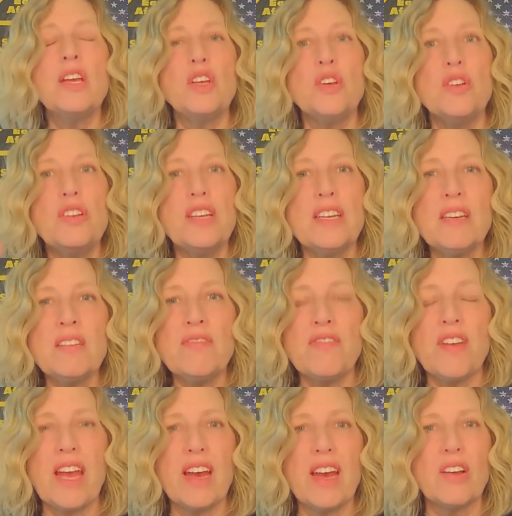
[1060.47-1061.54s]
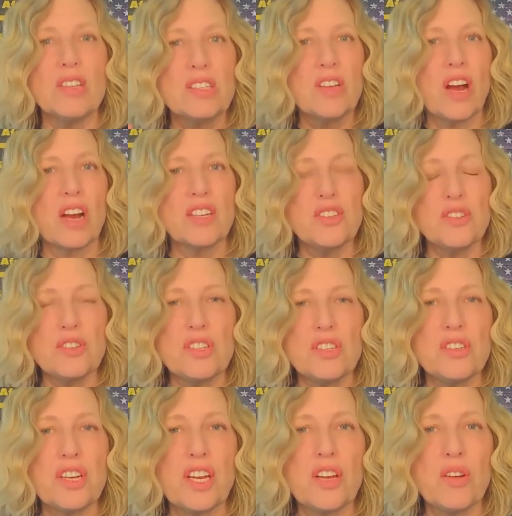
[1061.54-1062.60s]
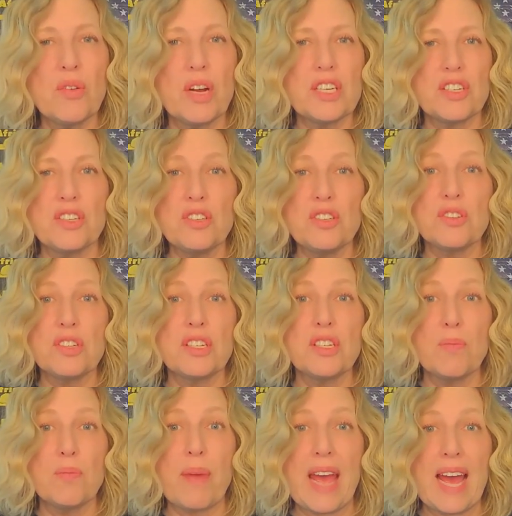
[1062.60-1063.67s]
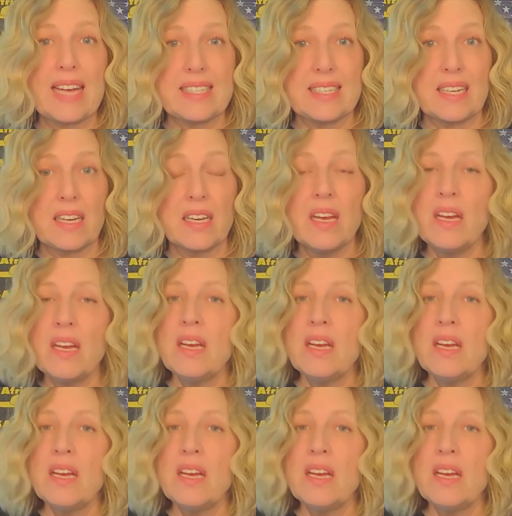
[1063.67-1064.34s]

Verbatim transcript: You didn't fail. As long as you're still getting questions, you're still passing.